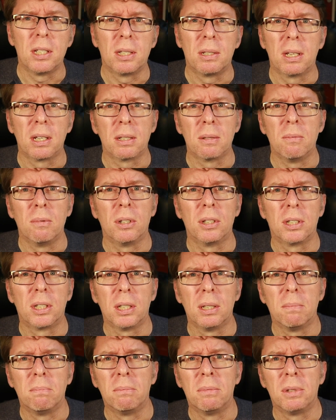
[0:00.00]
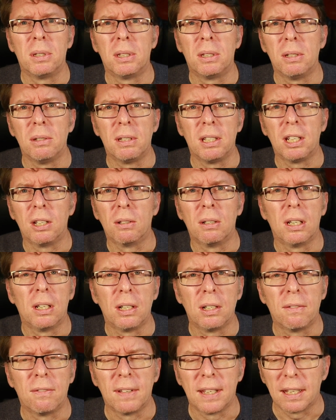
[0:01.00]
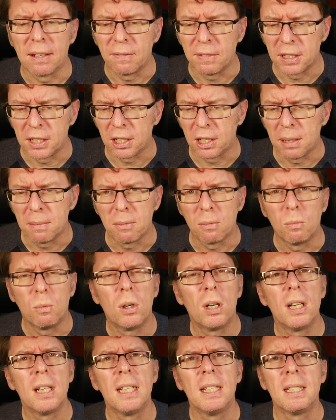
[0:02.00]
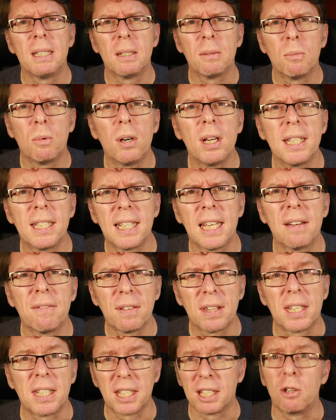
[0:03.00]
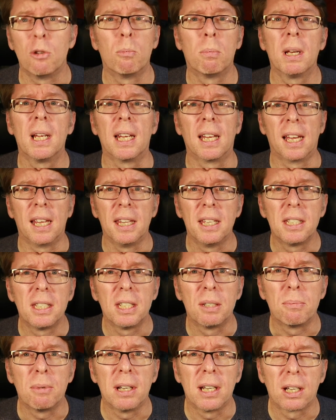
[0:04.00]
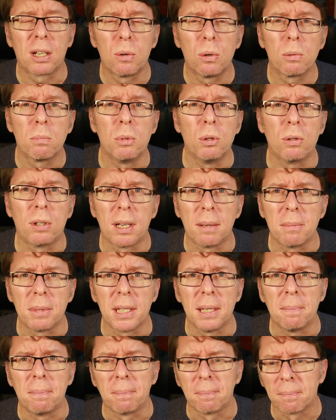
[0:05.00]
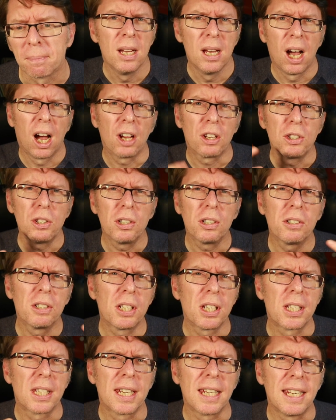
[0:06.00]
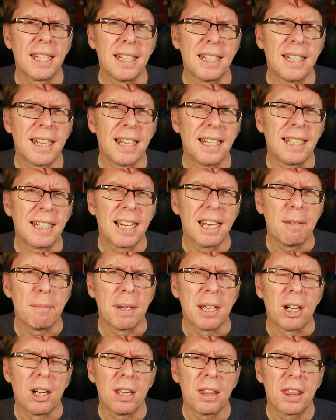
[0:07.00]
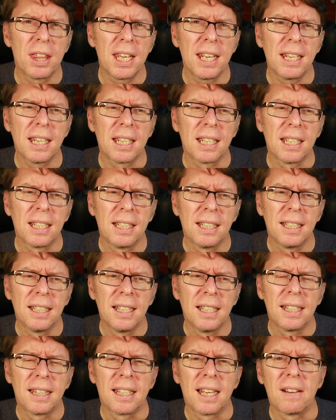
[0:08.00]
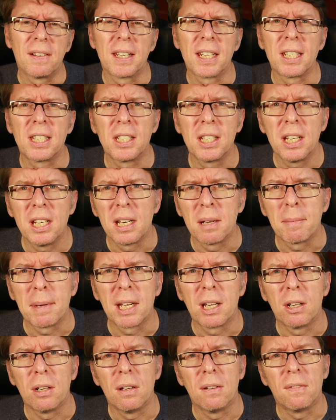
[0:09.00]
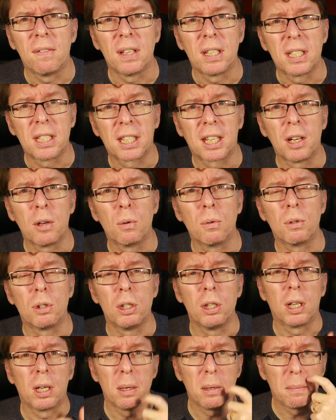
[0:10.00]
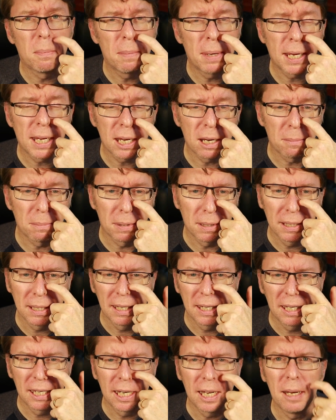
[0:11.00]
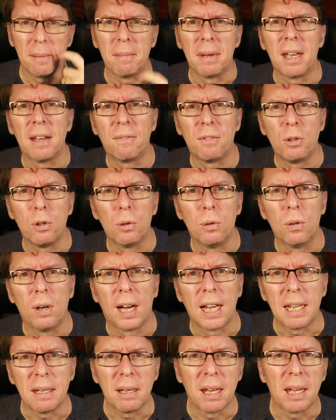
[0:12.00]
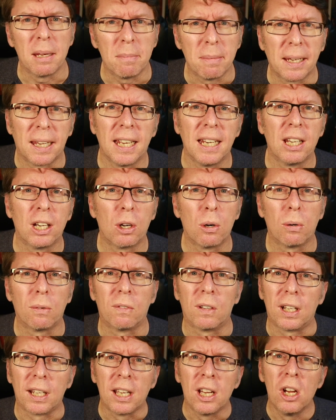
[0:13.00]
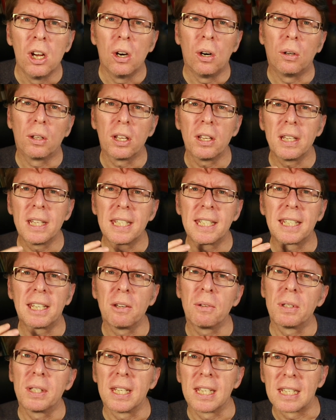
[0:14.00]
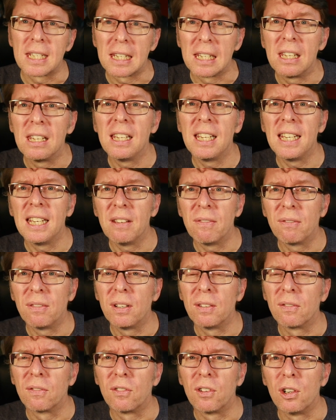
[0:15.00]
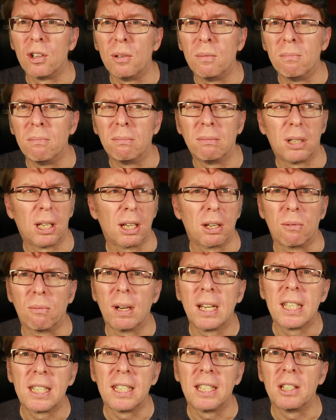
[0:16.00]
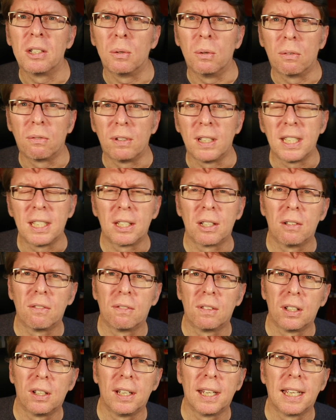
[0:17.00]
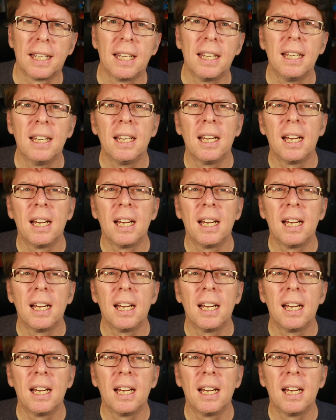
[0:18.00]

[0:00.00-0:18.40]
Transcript: just doesn't want to do the online thing every time. What is there for the single player? And this is where Quadball comes in. I should also say in gaming, I think there is a certain amount of skills you can pick up if you're a beginner in quad flying. Although the skill set's slightly different from like racing or freestyle flying,